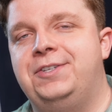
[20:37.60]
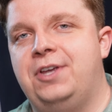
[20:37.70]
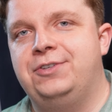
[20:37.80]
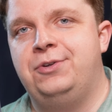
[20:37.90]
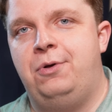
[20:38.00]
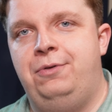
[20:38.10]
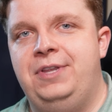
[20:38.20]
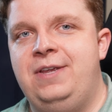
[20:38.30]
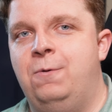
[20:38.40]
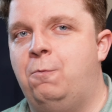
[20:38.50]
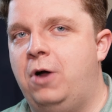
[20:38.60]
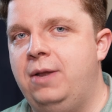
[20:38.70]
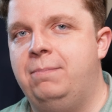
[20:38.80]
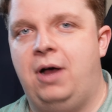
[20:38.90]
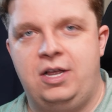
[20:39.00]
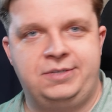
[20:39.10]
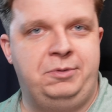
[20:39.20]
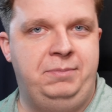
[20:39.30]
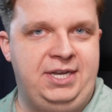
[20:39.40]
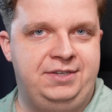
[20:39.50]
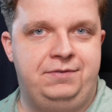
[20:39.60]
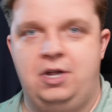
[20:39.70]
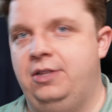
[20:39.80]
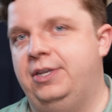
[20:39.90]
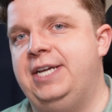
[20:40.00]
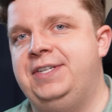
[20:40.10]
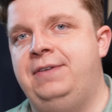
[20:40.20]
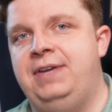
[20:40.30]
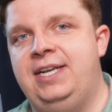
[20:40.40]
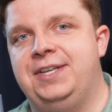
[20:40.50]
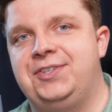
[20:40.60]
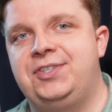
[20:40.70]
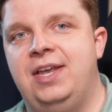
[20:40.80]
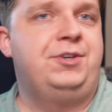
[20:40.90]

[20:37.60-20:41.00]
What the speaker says: is also only one possible means of colonizing Venus.